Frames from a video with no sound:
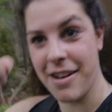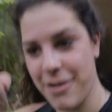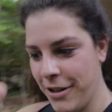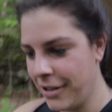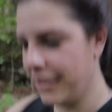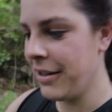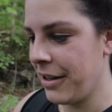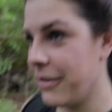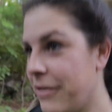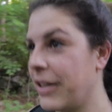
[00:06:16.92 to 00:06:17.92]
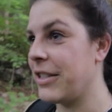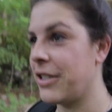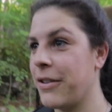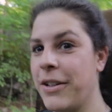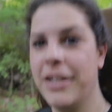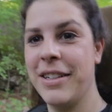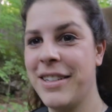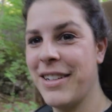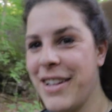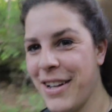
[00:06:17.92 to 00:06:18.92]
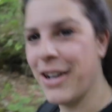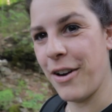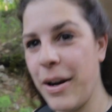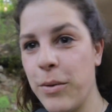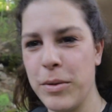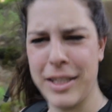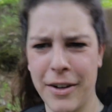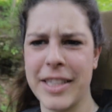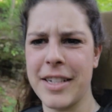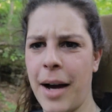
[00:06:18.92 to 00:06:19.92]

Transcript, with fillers: though, very soon. All right, we'll see you at the